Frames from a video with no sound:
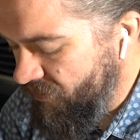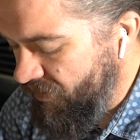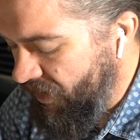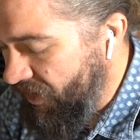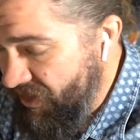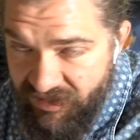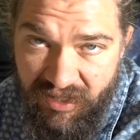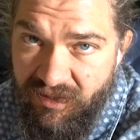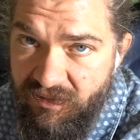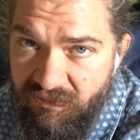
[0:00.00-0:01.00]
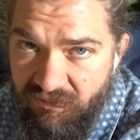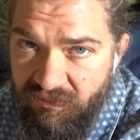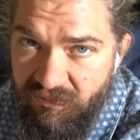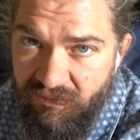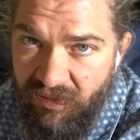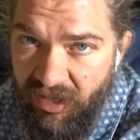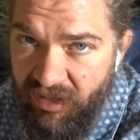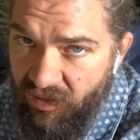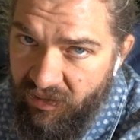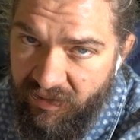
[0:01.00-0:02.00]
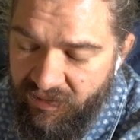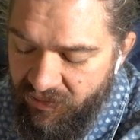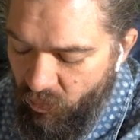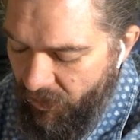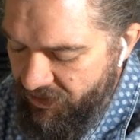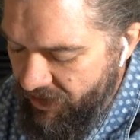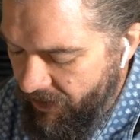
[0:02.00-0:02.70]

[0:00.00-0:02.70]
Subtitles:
that is this, and then go to this website